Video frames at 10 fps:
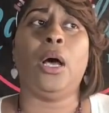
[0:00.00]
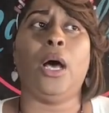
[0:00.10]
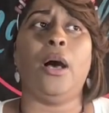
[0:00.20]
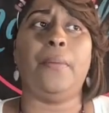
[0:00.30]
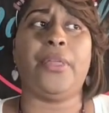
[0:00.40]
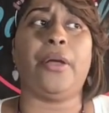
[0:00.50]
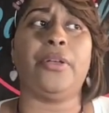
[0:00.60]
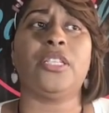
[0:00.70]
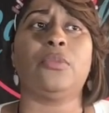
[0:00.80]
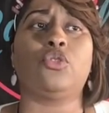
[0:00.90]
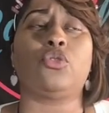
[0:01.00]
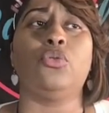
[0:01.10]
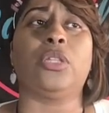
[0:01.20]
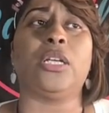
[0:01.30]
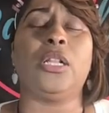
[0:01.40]
There is some
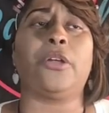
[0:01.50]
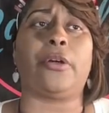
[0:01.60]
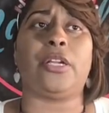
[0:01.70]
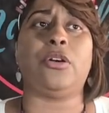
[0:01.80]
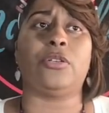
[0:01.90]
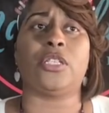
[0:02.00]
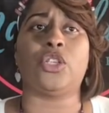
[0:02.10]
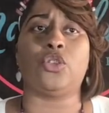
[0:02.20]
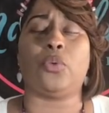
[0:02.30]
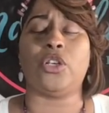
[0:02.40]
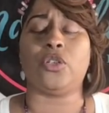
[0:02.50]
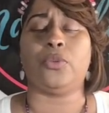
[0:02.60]
truth and clarity on a situation